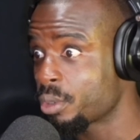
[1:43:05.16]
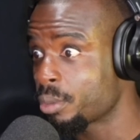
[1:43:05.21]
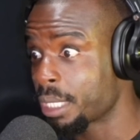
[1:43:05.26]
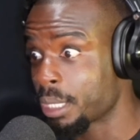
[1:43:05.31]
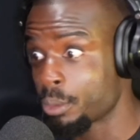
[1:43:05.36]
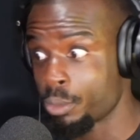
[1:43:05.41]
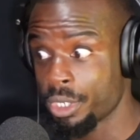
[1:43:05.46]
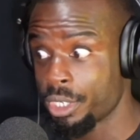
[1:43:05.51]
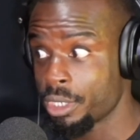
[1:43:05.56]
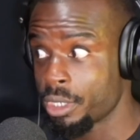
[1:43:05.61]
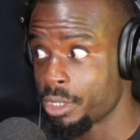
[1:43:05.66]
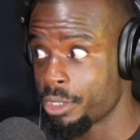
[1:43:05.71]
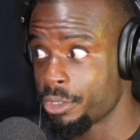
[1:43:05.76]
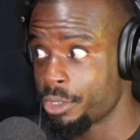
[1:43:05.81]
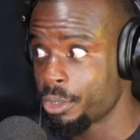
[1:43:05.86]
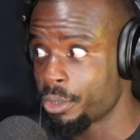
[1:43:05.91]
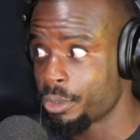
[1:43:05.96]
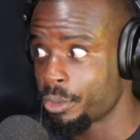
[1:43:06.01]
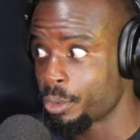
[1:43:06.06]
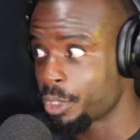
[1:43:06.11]
they're like, what are you gonna
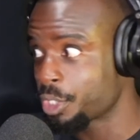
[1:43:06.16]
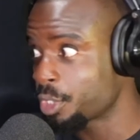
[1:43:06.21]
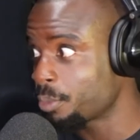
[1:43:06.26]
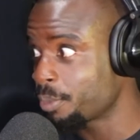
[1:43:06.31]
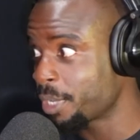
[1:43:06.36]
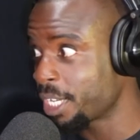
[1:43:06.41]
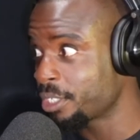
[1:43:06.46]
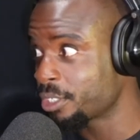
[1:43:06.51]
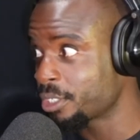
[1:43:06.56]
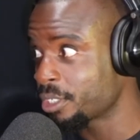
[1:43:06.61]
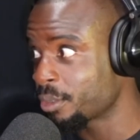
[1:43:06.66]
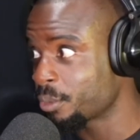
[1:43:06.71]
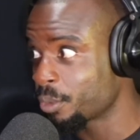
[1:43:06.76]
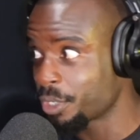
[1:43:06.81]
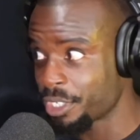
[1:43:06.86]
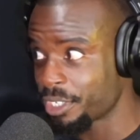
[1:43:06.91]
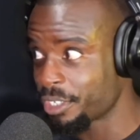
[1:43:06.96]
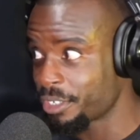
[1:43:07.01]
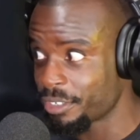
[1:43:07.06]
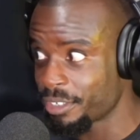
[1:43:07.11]
do? What's your major? What
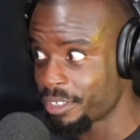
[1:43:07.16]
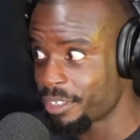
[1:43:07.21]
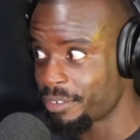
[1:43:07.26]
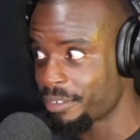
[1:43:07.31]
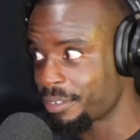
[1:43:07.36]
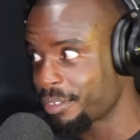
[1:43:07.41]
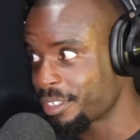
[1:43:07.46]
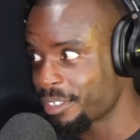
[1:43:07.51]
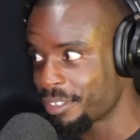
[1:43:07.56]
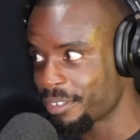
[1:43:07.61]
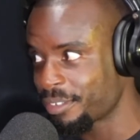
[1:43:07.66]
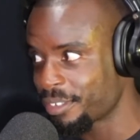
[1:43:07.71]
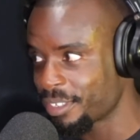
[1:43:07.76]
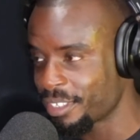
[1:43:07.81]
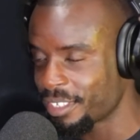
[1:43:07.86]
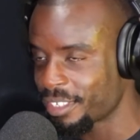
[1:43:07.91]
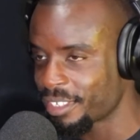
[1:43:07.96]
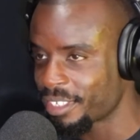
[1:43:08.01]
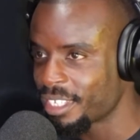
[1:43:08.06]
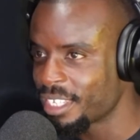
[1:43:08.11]
are you gonna?
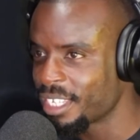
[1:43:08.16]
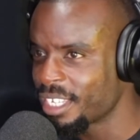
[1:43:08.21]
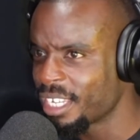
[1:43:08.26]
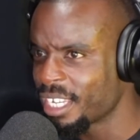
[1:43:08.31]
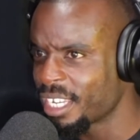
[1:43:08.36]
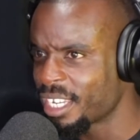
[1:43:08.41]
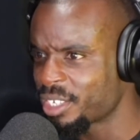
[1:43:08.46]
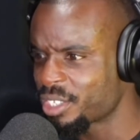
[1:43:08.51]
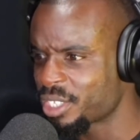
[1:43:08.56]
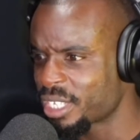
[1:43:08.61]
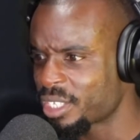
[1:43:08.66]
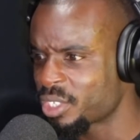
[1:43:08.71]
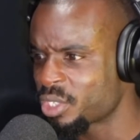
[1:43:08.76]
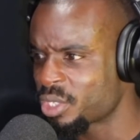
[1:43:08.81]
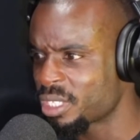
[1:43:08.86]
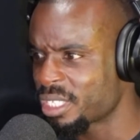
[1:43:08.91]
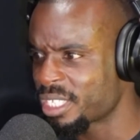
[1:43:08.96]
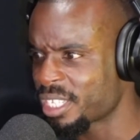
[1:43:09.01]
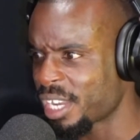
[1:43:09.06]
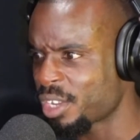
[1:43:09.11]
Mm-hmm. And it's like
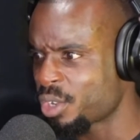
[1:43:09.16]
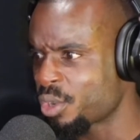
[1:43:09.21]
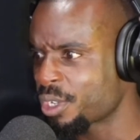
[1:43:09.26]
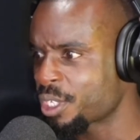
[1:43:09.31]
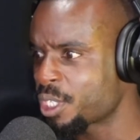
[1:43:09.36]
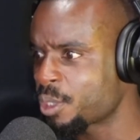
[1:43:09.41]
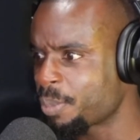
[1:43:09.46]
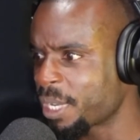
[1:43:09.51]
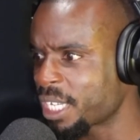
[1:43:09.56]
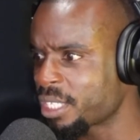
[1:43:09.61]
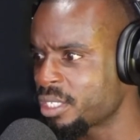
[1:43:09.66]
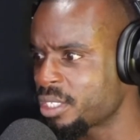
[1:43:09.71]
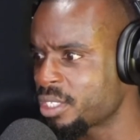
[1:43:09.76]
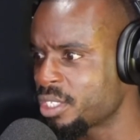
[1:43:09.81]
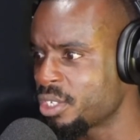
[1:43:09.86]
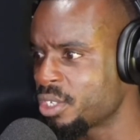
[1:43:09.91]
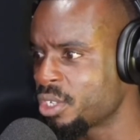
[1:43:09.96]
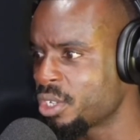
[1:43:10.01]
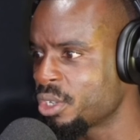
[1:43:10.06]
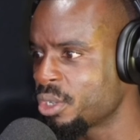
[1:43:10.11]
it's like you're expected
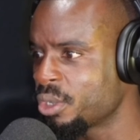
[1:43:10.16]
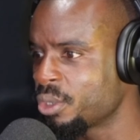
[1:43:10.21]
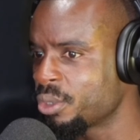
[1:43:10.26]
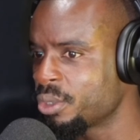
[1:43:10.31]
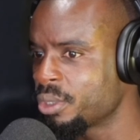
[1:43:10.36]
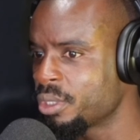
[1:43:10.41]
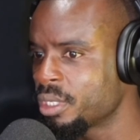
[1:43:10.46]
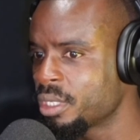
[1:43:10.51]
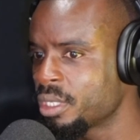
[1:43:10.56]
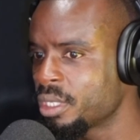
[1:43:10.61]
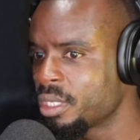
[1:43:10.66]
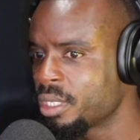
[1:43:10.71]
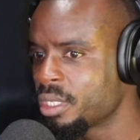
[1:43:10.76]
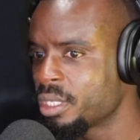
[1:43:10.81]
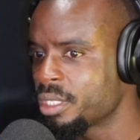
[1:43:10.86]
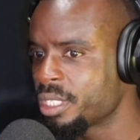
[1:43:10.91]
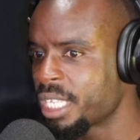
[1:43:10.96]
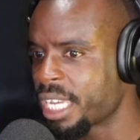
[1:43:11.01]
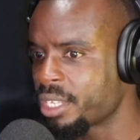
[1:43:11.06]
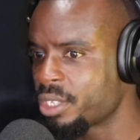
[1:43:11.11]
to know
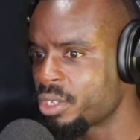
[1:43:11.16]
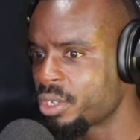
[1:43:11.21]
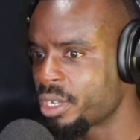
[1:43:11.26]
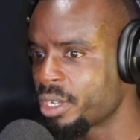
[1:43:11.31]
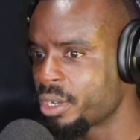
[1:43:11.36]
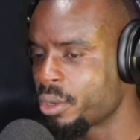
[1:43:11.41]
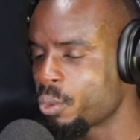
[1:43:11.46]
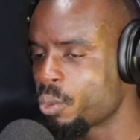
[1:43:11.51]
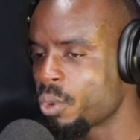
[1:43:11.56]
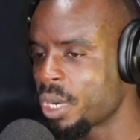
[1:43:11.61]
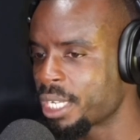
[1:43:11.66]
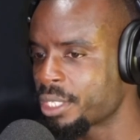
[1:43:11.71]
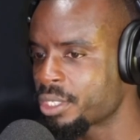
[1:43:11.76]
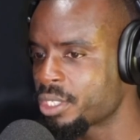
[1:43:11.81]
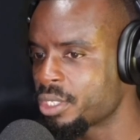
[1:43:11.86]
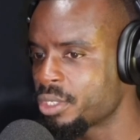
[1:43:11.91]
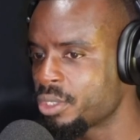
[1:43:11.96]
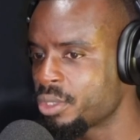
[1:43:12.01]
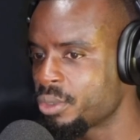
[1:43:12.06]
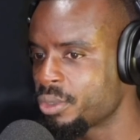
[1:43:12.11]
that you're going to want
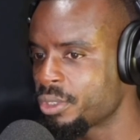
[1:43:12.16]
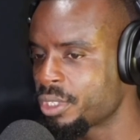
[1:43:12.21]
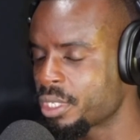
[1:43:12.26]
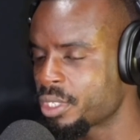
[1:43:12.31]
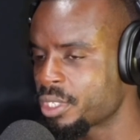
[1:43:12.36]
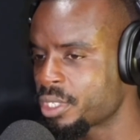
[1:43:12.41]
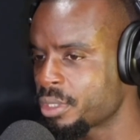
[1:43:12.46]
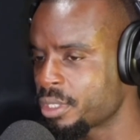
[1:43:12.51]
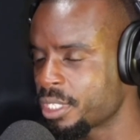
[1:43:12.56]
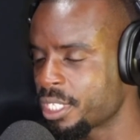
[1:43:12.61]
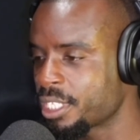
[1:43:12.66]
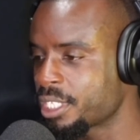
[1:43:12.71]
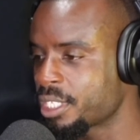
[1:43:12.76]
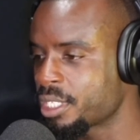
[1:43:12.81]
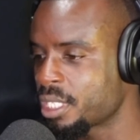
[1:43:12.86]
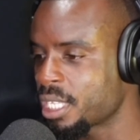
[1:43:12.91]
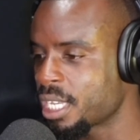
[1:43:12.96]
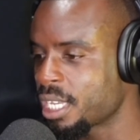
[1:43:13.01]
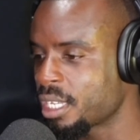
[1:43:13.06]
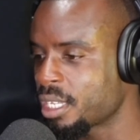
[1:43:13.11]
to do this this
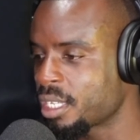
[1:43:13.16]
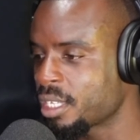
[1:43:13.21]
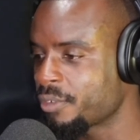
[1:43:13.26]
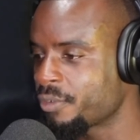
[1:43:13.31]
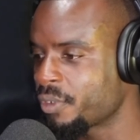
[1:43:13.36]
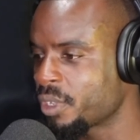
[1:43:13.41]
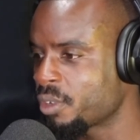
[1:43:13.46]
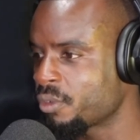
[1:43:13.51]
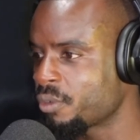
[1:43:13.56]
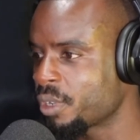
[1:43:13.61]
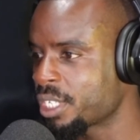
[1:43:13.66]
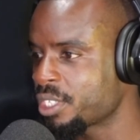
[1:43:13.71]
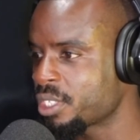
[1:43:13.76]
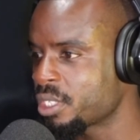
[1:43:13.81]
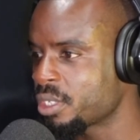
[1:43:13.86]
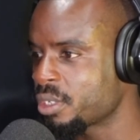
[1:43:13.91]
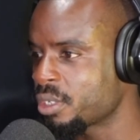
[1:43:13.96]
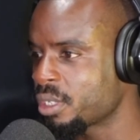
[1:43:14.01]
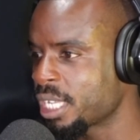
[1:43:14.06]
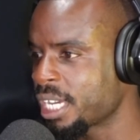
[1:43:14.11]
thing for the rest
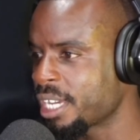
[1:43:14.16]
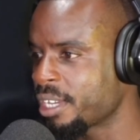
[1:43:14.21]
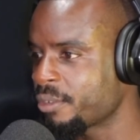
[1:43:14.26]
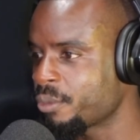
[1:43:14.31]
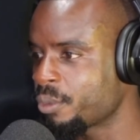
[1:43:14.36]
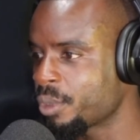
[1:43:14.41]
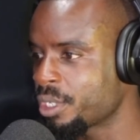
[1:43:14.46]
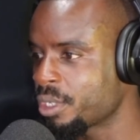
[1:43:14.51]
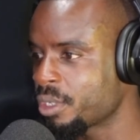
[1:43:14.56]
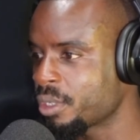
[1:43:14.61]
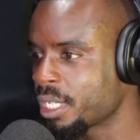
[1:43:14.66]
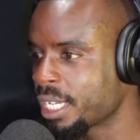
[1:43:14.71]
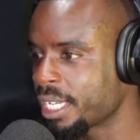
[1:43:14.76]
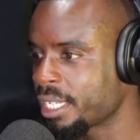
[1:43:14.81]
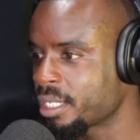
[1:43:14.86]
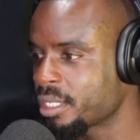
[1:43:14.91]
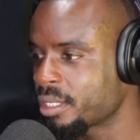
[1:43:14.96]
of your life when you're like